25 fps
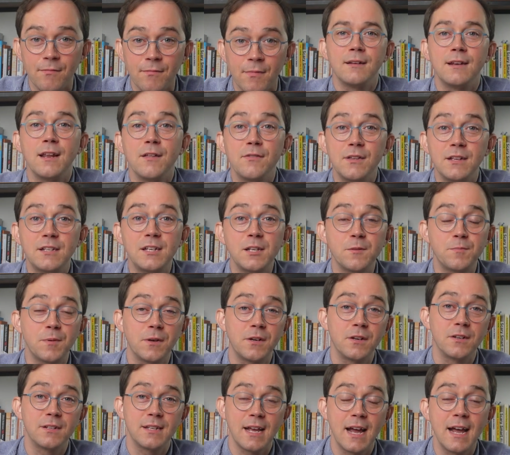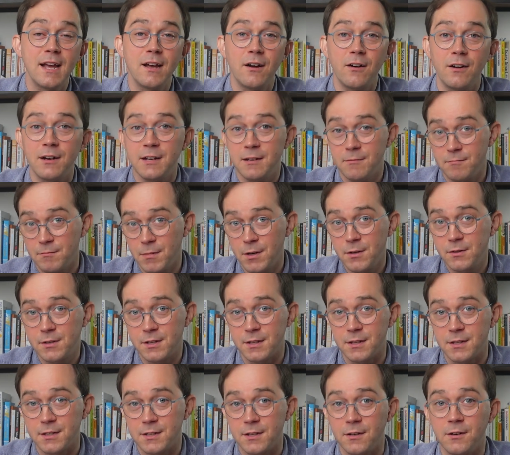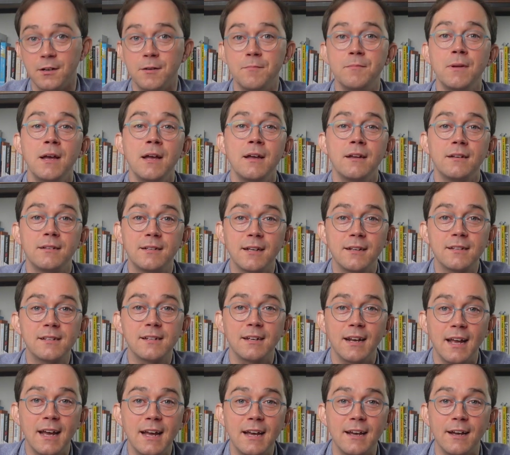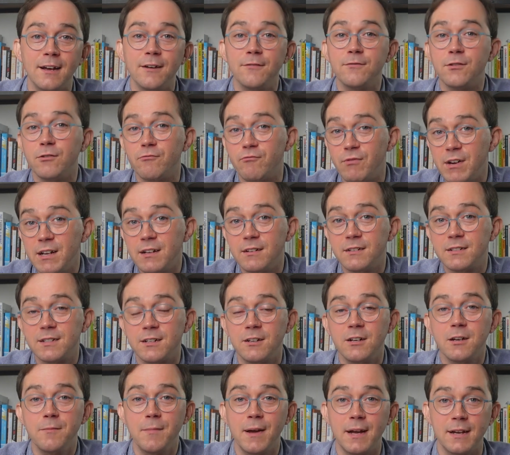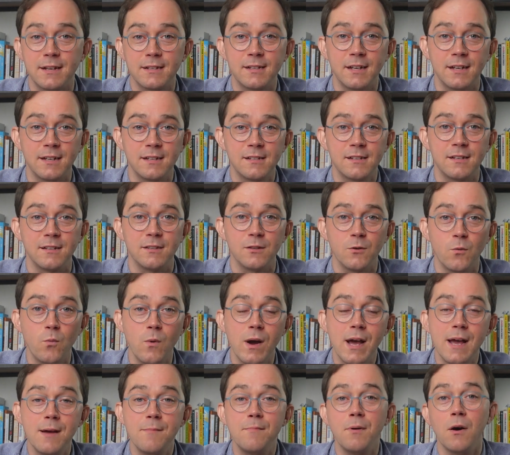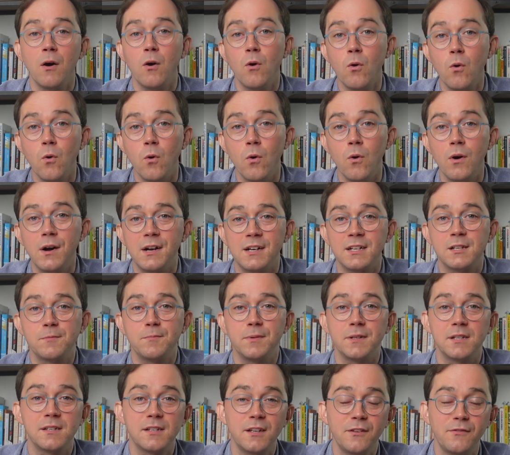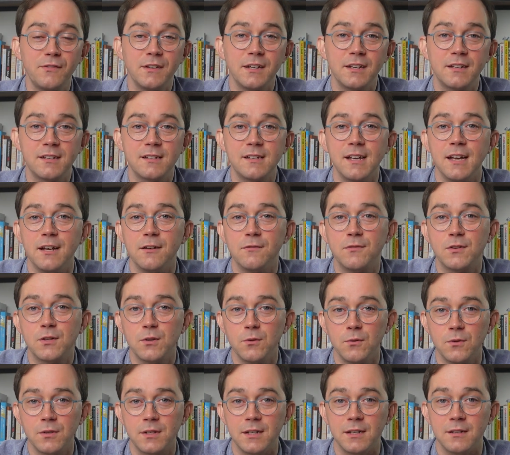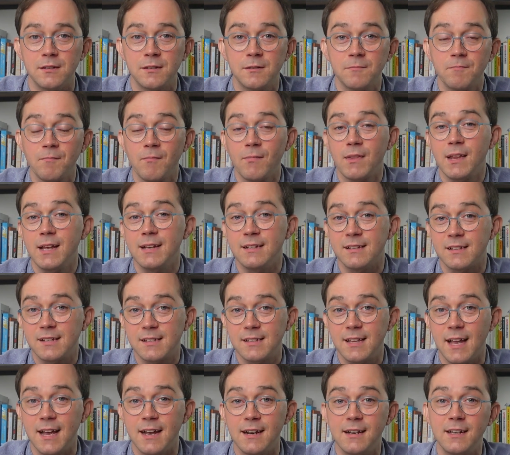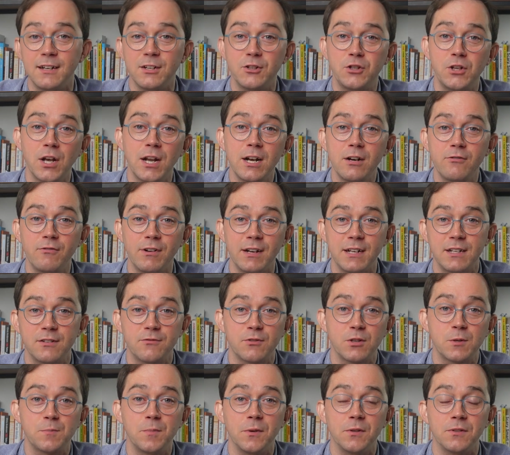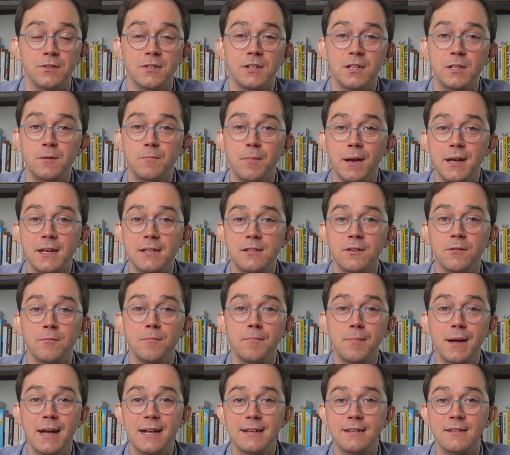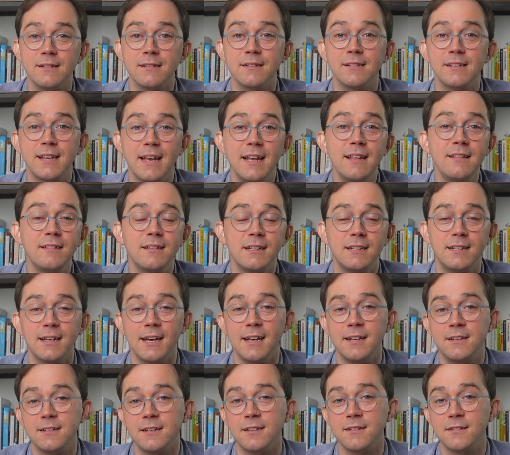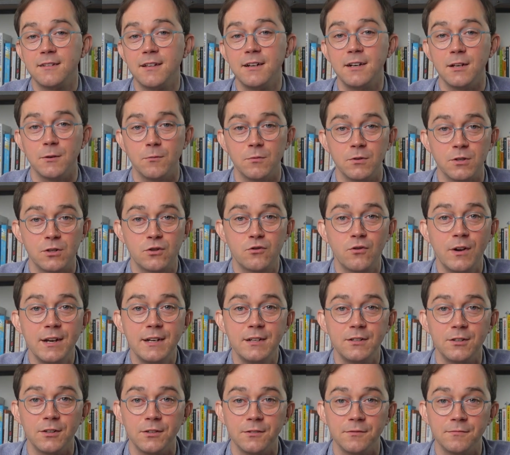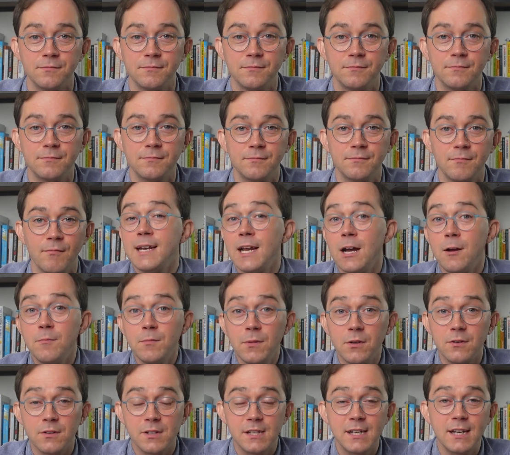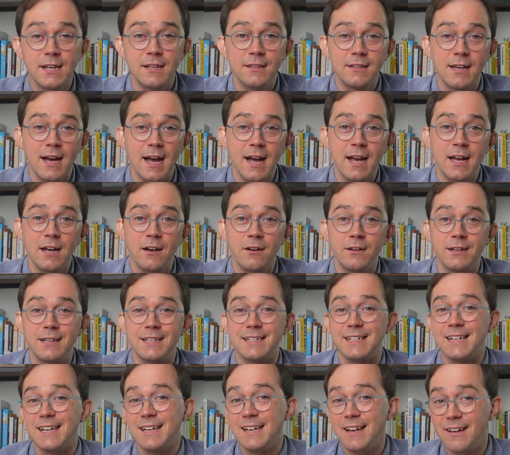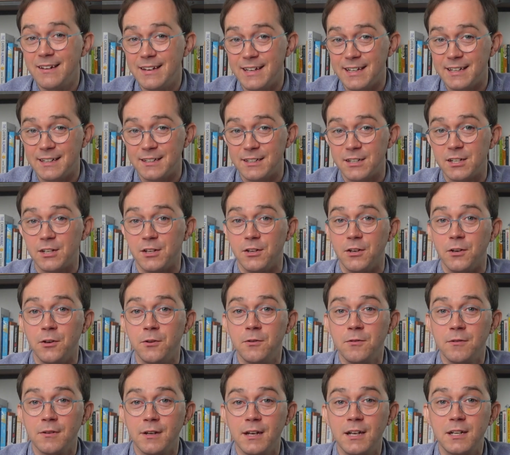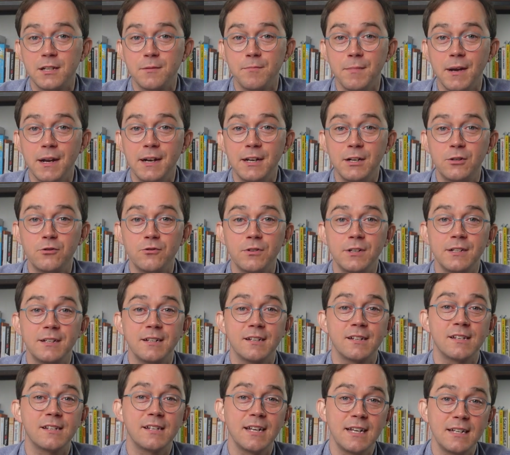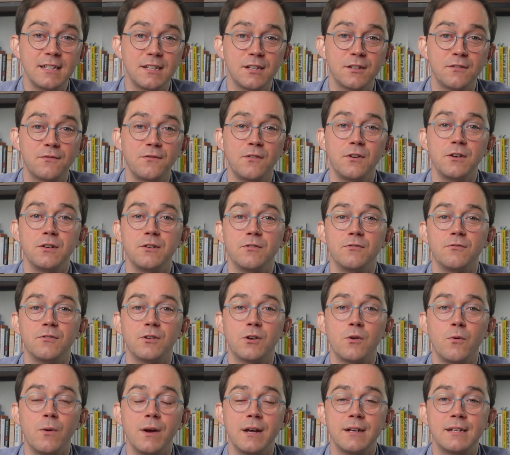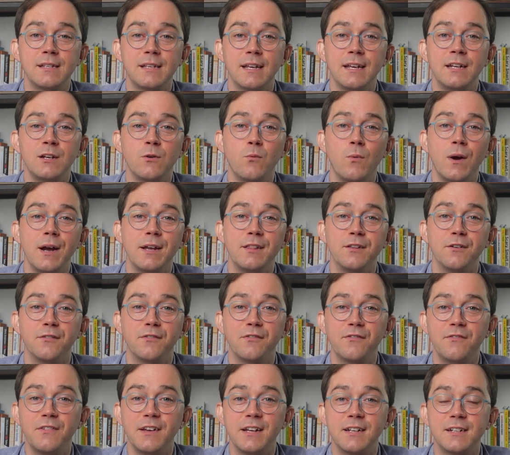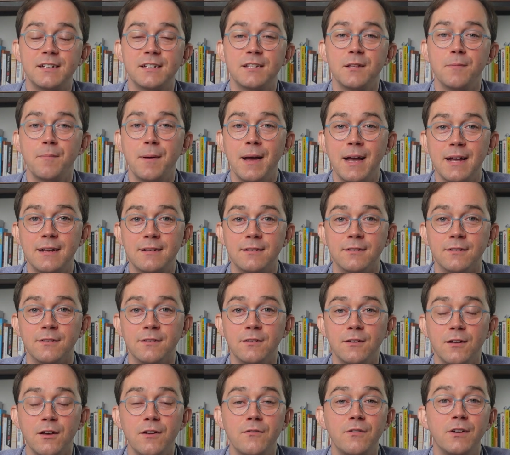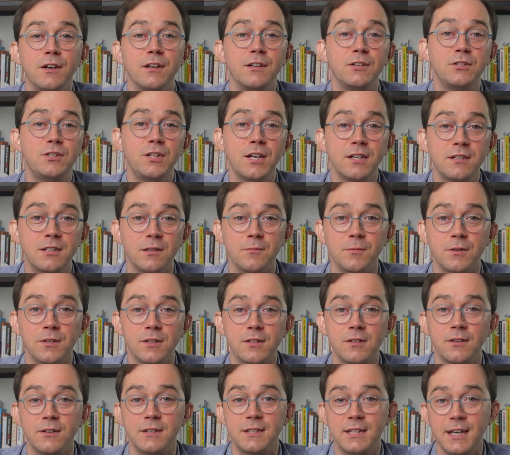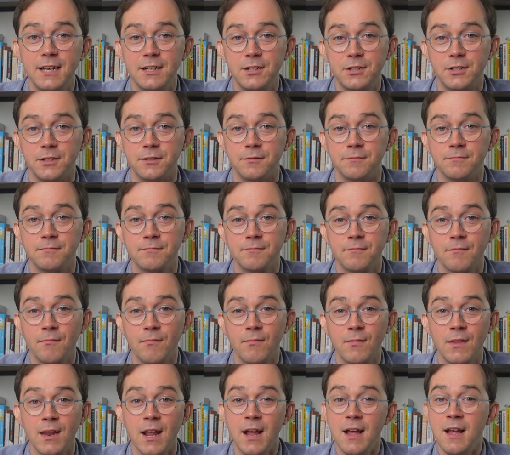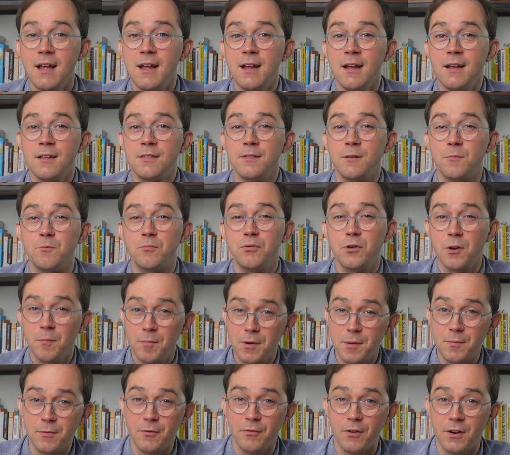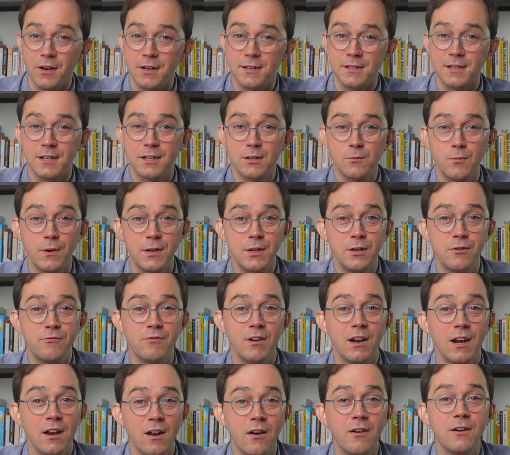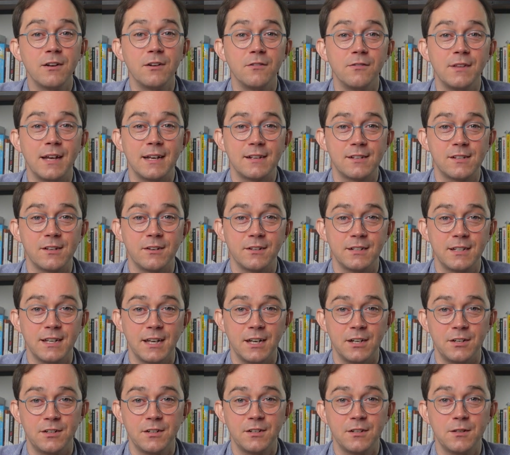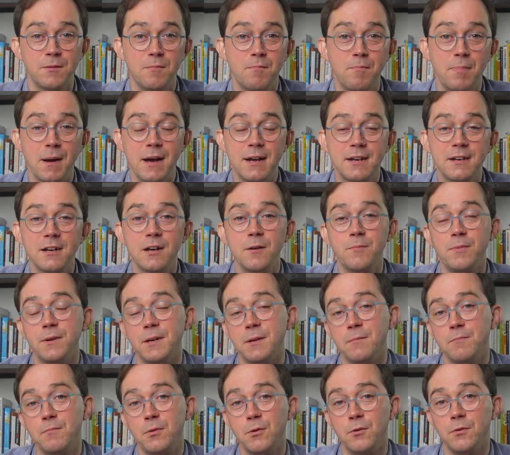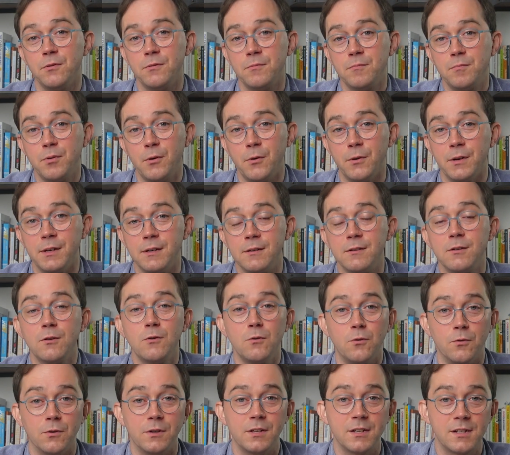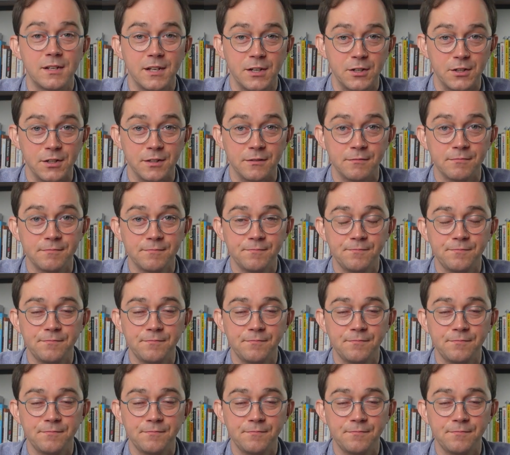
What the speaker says: Now, this is because AI, most of the time, doesn't have a real-time access to the web or a specific set of sources. Instead, it generates responses based on patterns in the data that it was trained on. Now, I'm not saying that AI is lying to you, it's merely trying to satisfy your request in a way that fits the pattern of a legitimate citation. The problem arises when you rely on that citation to back up an important point or decision.